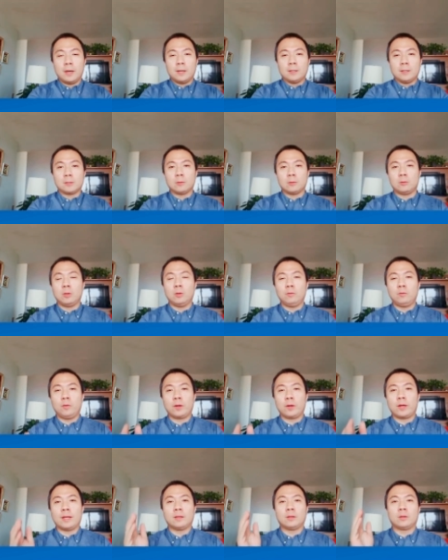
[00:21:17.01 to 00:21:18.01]
So don't
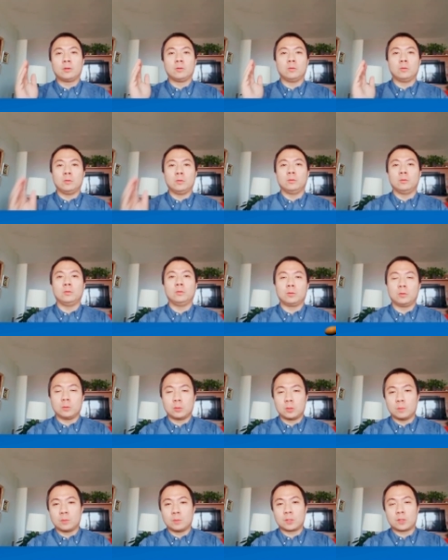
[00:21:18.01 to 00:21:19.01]
forget to
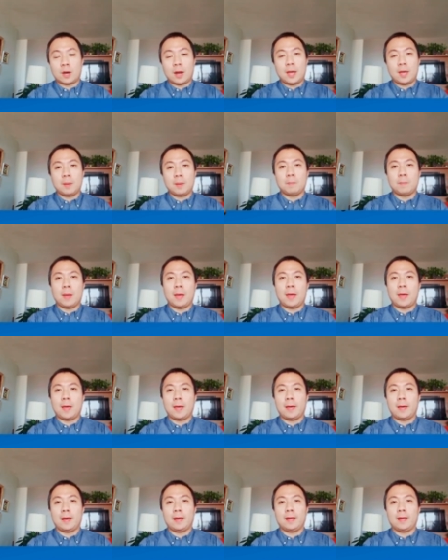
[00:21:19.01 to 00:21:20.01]
subscribe
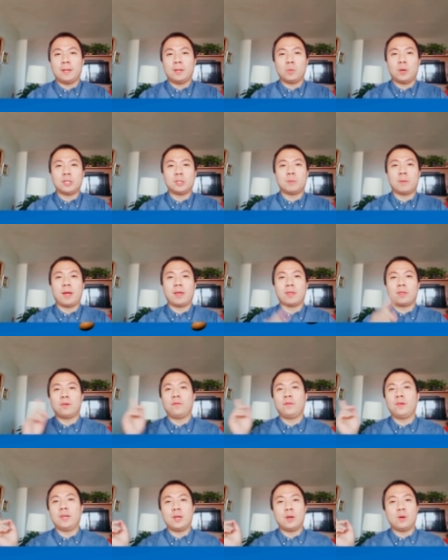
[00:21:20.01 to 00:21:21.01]
and watch my other
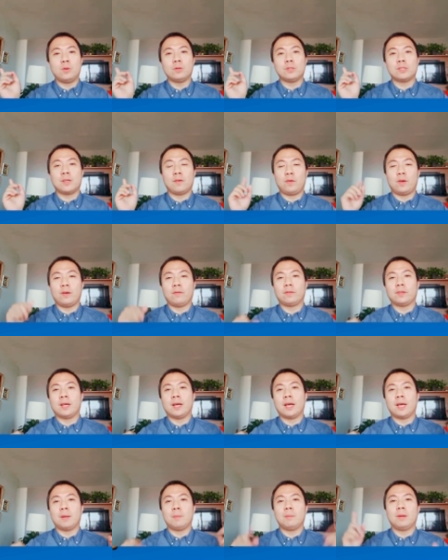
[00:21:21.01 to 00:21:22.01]
videos if you have
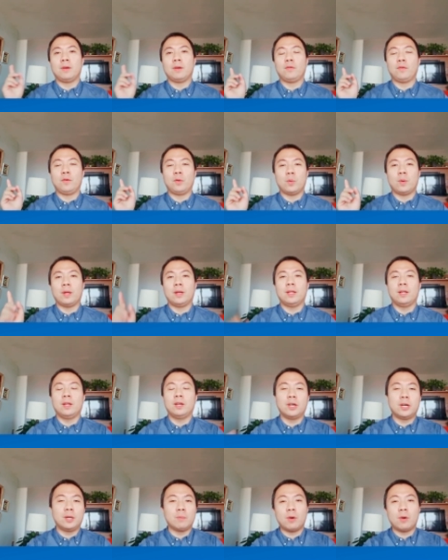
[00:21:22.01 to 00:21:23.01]
time, and if you want to
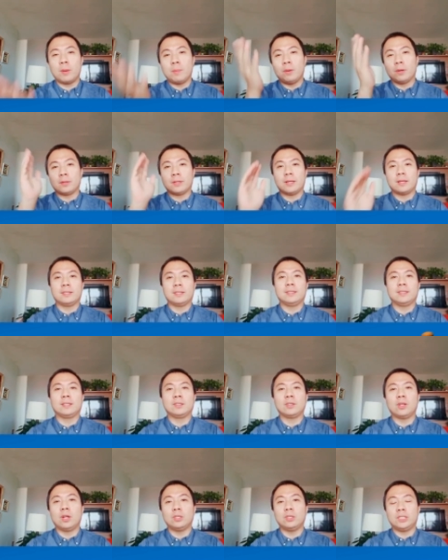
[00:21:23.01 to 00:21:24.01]
learn more about health and
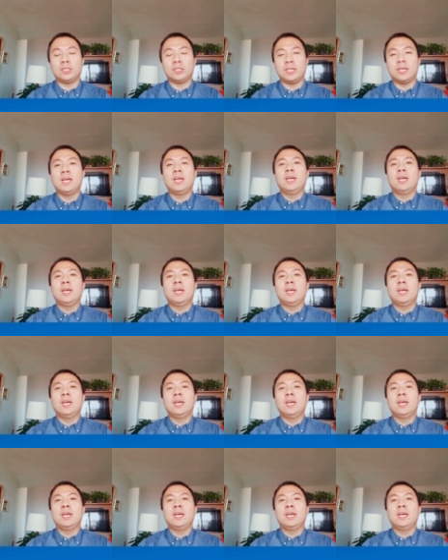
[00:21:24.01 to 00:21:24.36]
technology,